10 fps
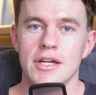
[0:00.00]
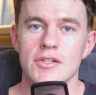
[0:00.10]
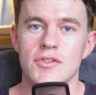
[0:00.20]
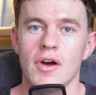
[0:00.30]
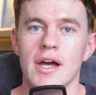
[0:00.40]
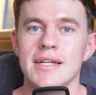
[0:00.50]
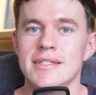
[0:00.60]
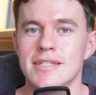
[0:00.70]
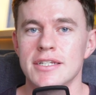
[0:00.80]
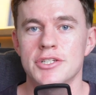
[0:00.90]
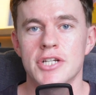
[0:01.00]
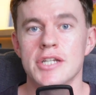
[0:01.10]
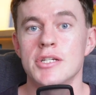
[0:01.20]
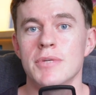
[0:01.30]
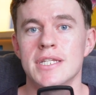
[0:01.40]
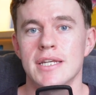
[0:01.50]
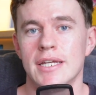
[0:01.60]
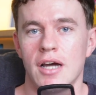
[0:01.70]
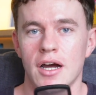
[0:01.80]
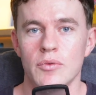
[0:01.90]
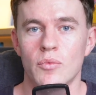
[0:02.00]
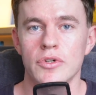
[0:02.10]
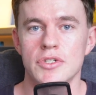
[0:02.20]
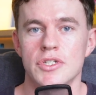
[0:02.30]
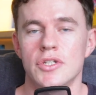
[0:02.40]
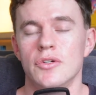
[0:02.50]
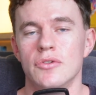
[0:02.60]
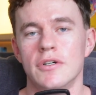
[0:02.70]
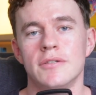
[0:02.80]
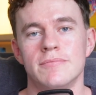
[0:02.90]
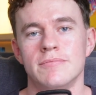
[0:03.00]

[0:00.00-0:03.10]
So I said to ChatGPT, I want to